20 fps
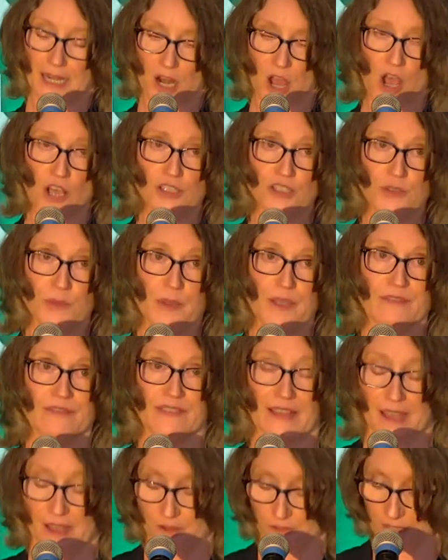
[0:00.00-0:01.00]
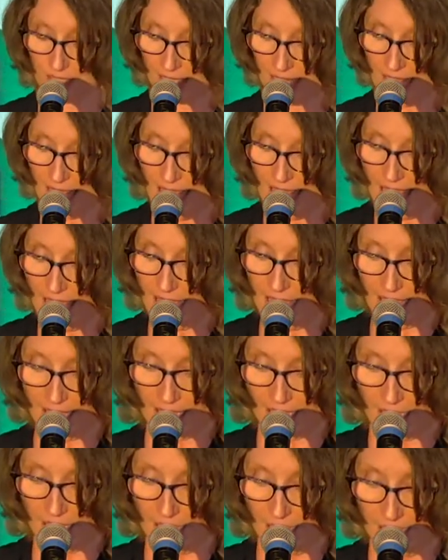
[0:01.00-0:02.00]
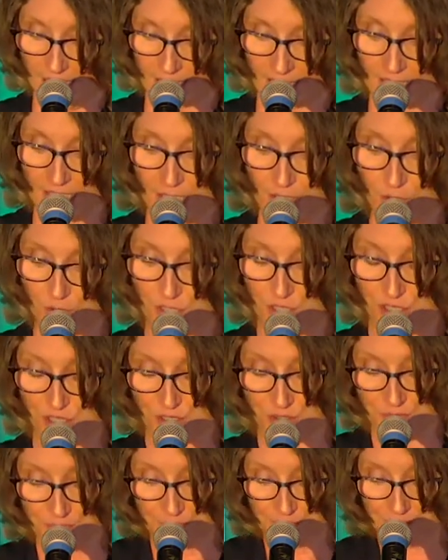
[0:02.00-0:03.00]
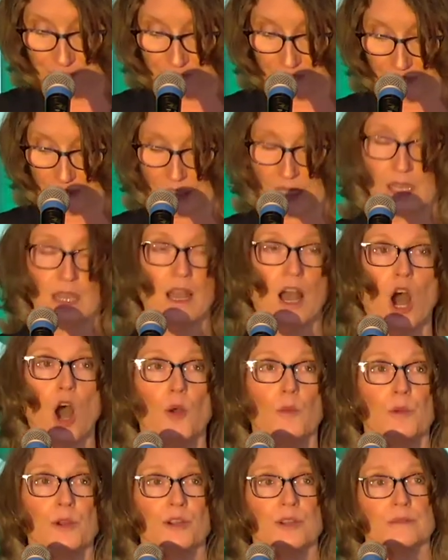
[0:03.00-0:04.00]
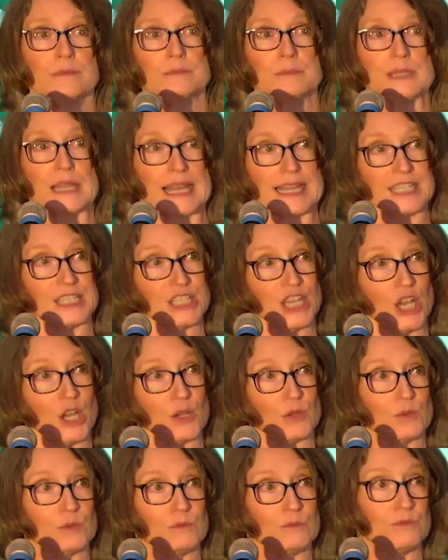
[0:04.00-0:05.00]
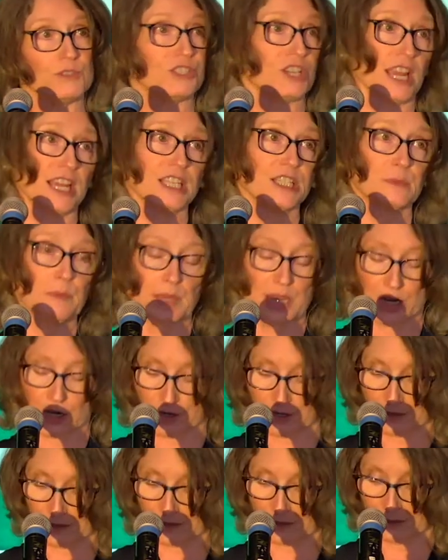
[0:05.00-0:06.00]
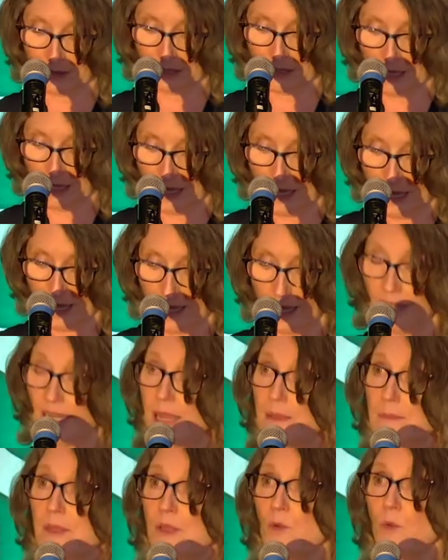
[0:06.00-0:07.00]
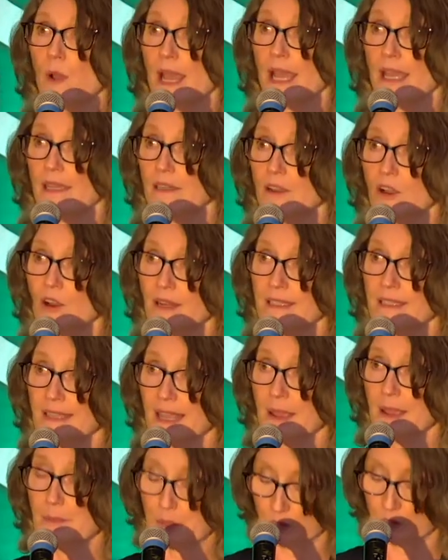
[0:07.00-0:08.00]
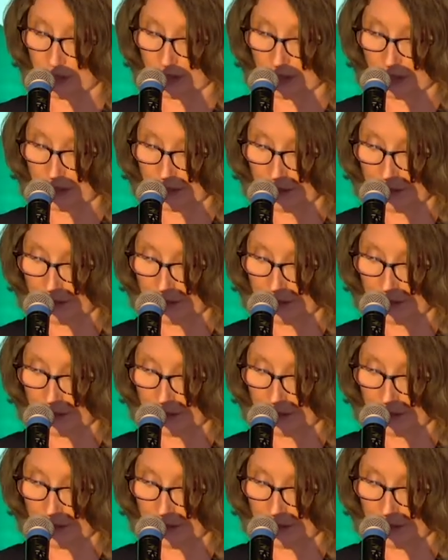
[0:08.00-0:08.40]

also be found in literature, Homer, Plato, Shakespeare, and Hemingway are examples.